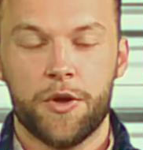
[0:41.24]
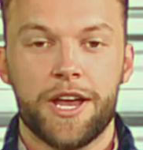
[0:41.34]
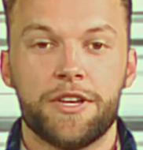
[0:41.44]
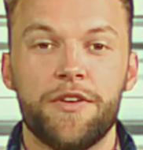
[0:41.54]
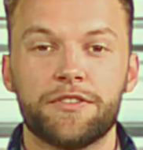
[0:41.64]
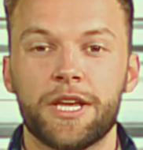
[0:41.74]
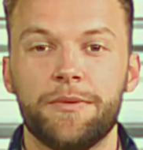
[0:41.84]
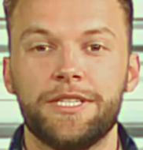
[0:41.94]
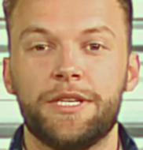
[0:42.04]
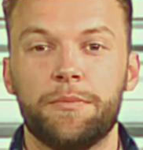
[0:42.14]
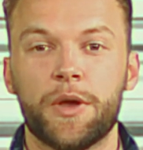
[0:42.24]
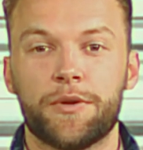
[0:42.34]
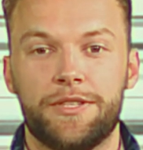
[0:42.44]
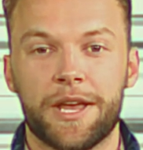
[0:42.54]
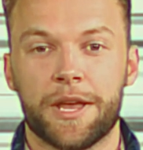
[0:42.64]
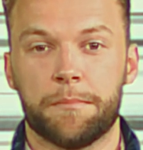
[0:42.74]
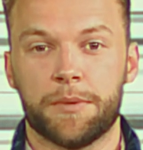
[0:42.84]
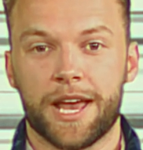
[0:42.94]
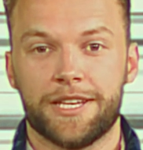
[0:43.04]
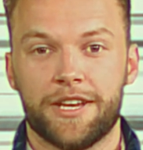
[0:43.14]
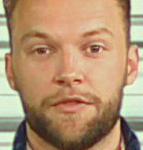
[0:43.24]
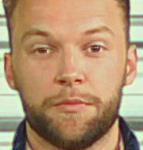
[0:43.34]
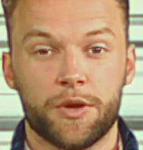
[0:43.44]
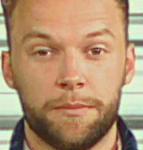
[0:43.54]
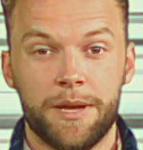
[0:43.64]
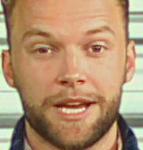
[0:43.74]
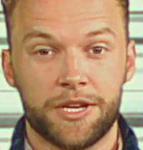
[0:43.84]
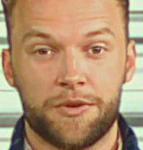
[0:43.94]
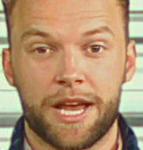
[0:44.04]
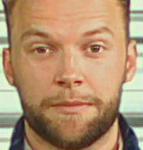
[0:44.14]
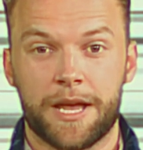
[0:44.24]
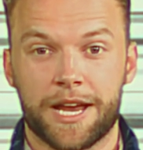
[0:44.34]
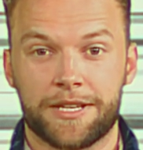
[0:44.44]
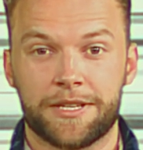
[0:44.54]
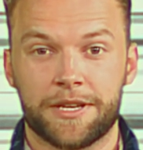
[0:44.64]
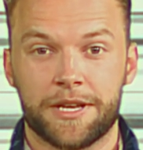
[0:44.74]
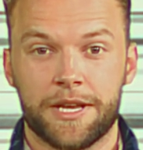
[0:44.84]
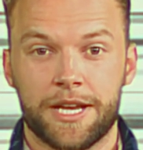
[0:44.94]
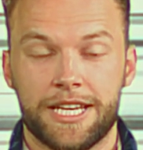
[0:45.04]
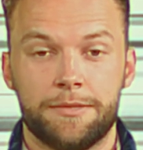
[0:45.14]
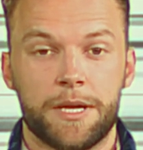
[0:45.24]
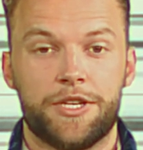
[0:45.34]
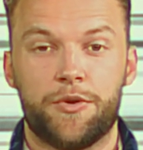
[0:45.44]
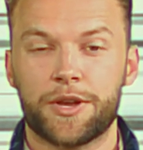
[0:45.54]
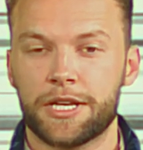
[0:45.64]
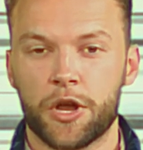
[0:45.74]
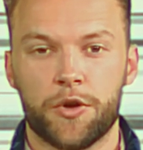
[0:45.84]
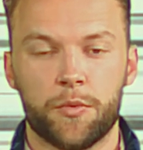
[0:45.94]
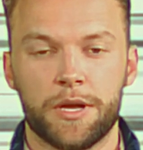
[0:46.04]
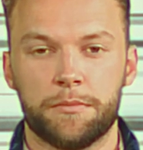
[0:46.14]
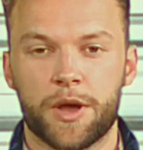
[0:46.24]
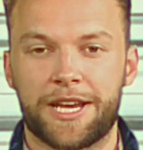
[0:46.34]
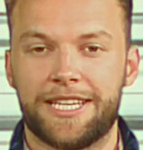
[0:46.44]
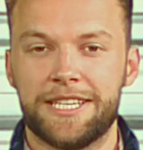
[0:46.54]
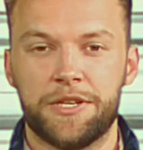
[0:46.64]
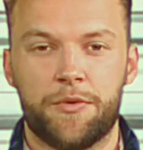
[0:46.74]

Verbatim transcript: I love Tommy Two Gloves, but I'd never put a penny on that man. Especially not when Brock is in the